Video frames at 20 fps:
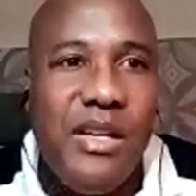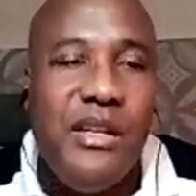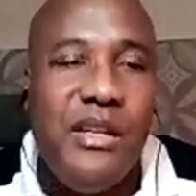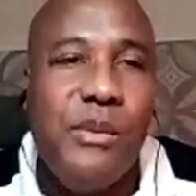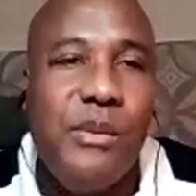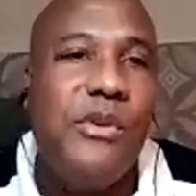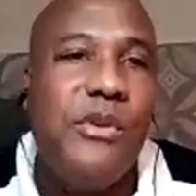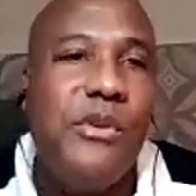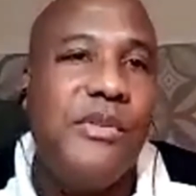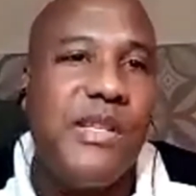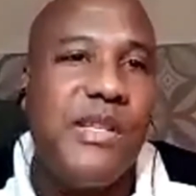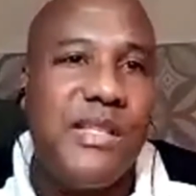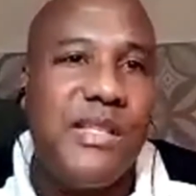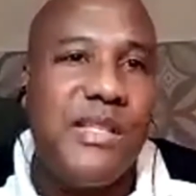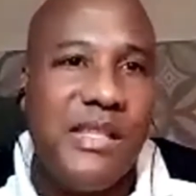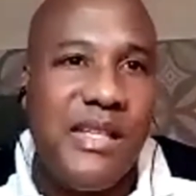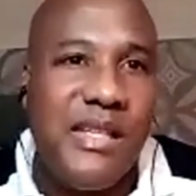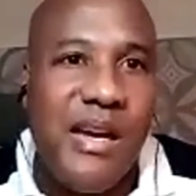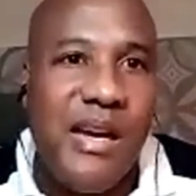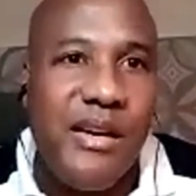you're proving
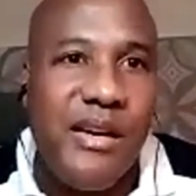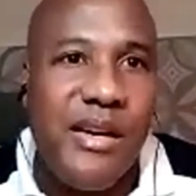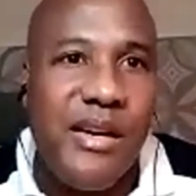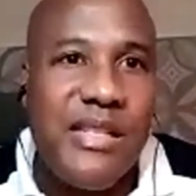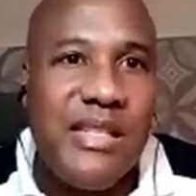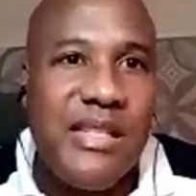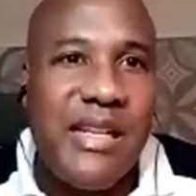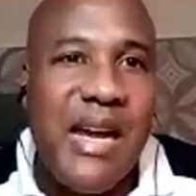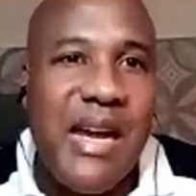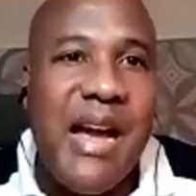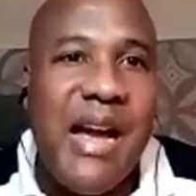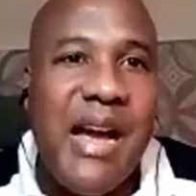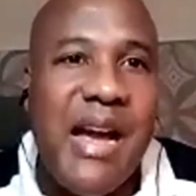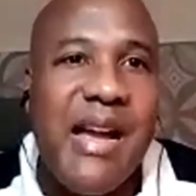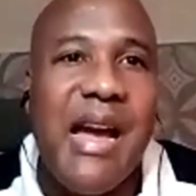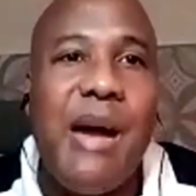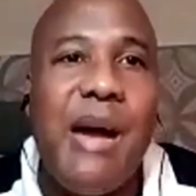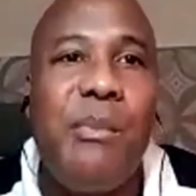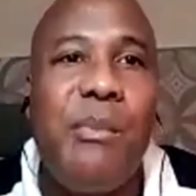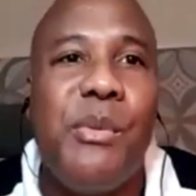to the IRS that
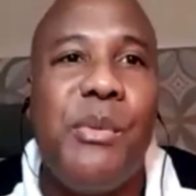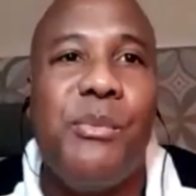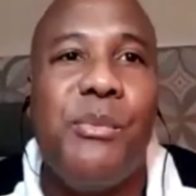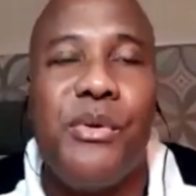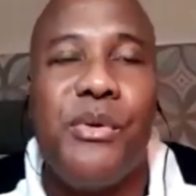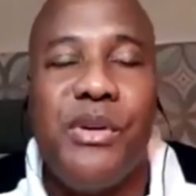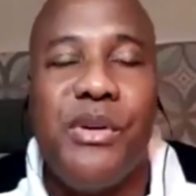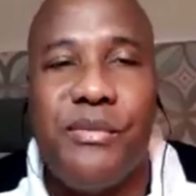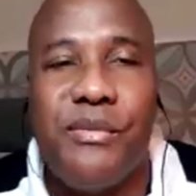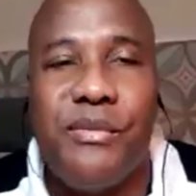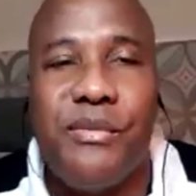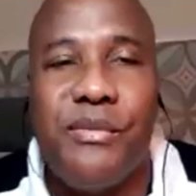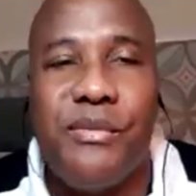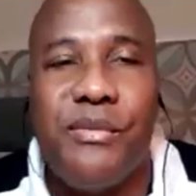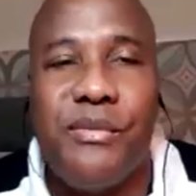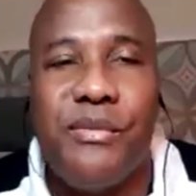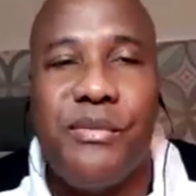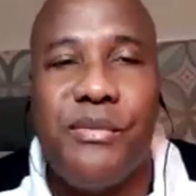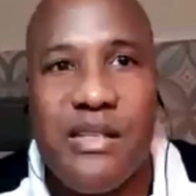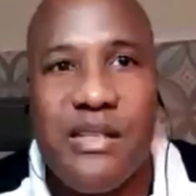I am a bona fide
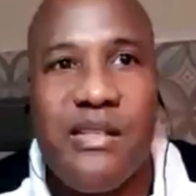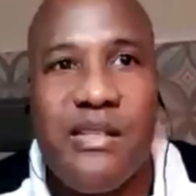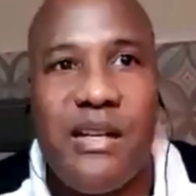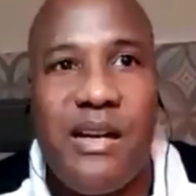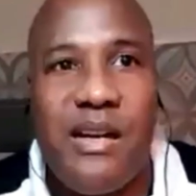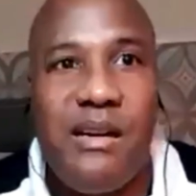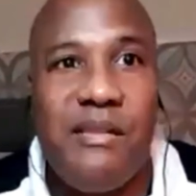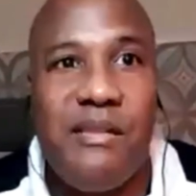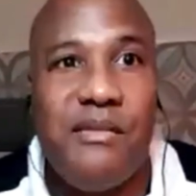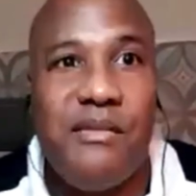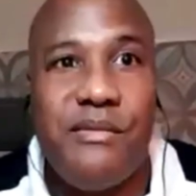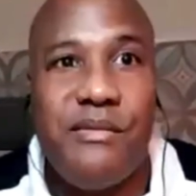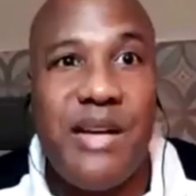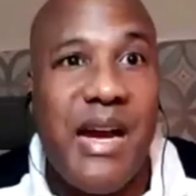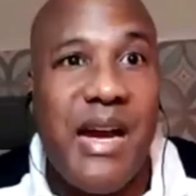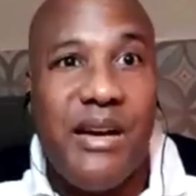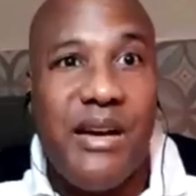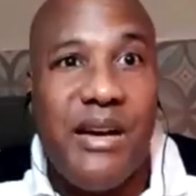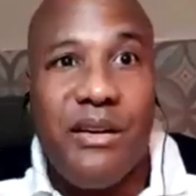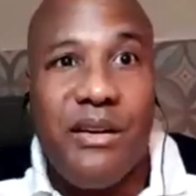resident of
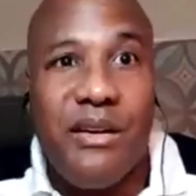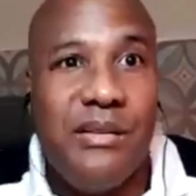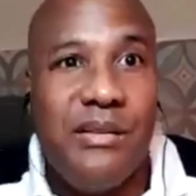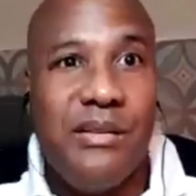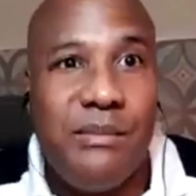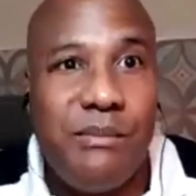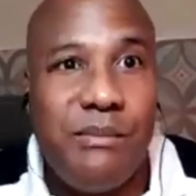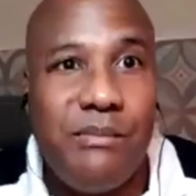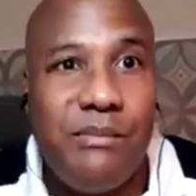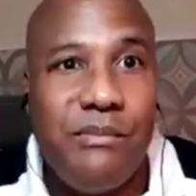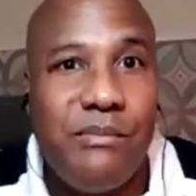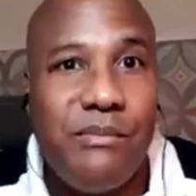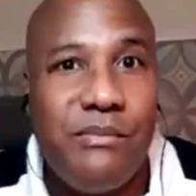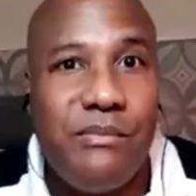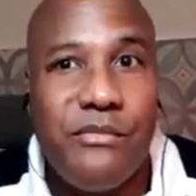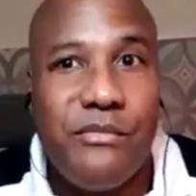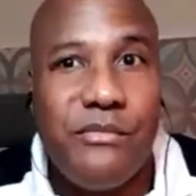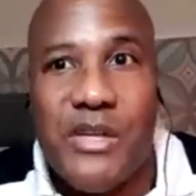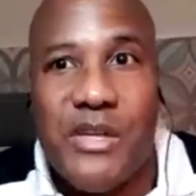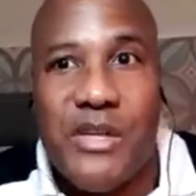Ireland,
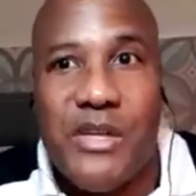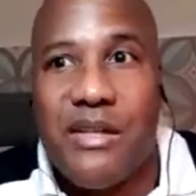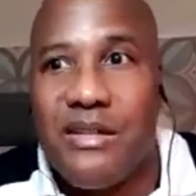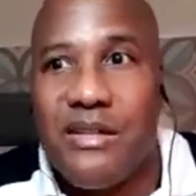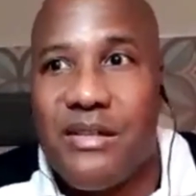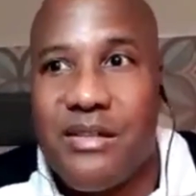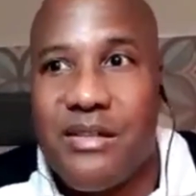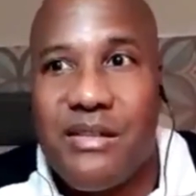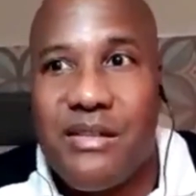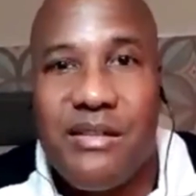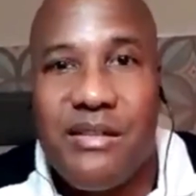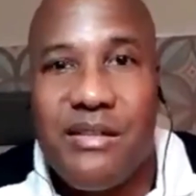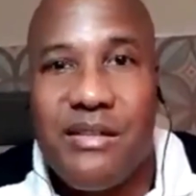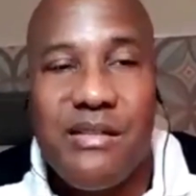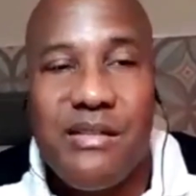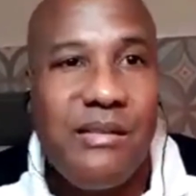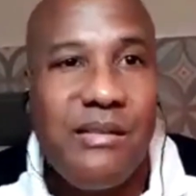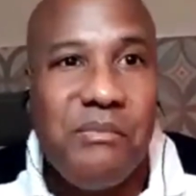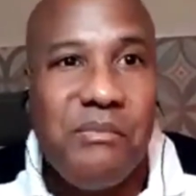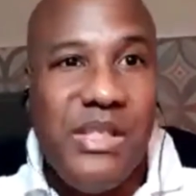France,
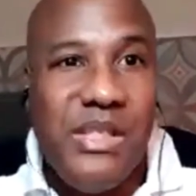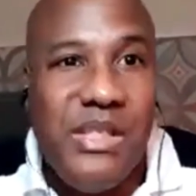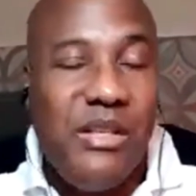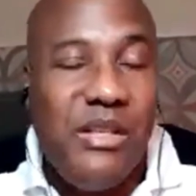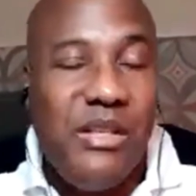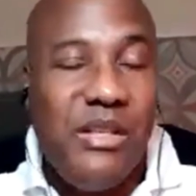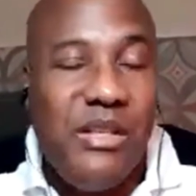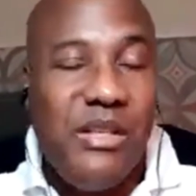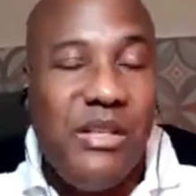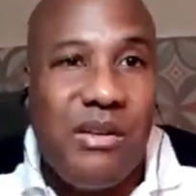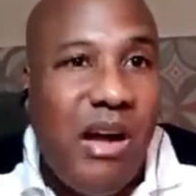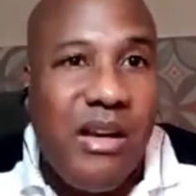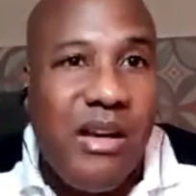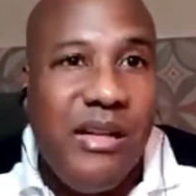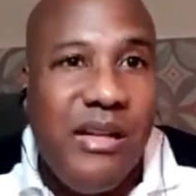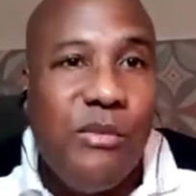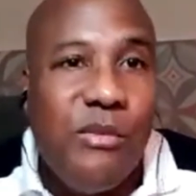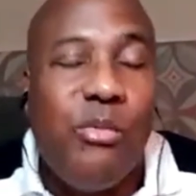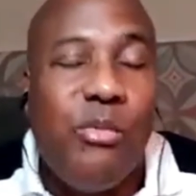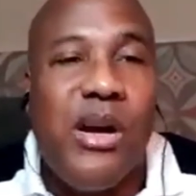
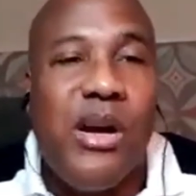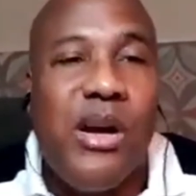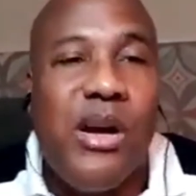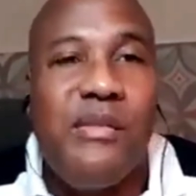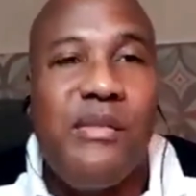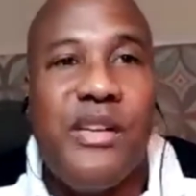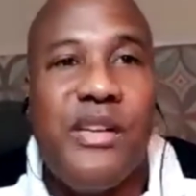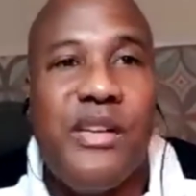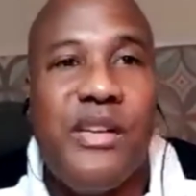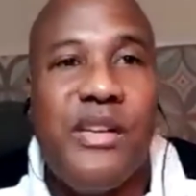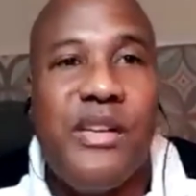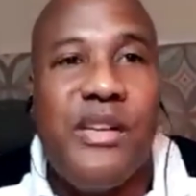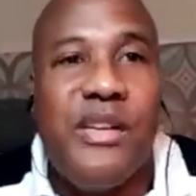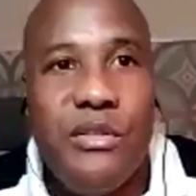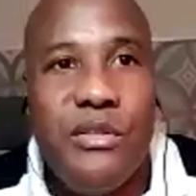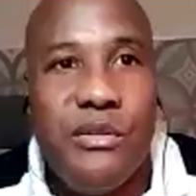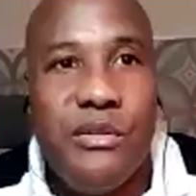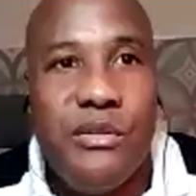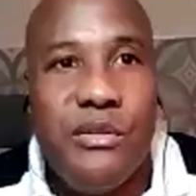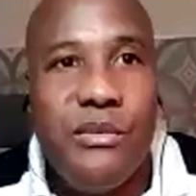Holland, wherever it is
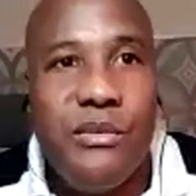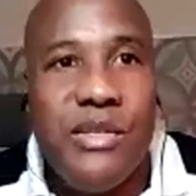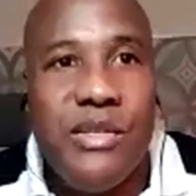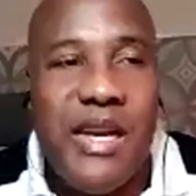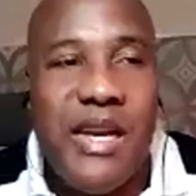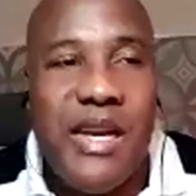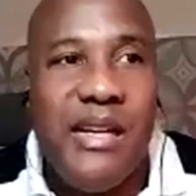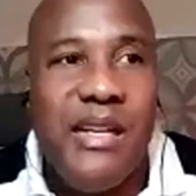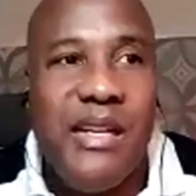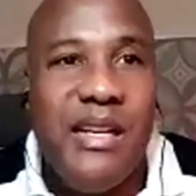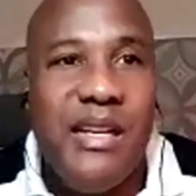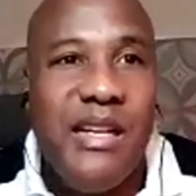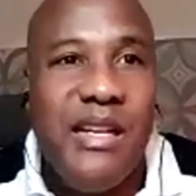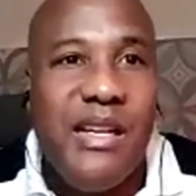you reside.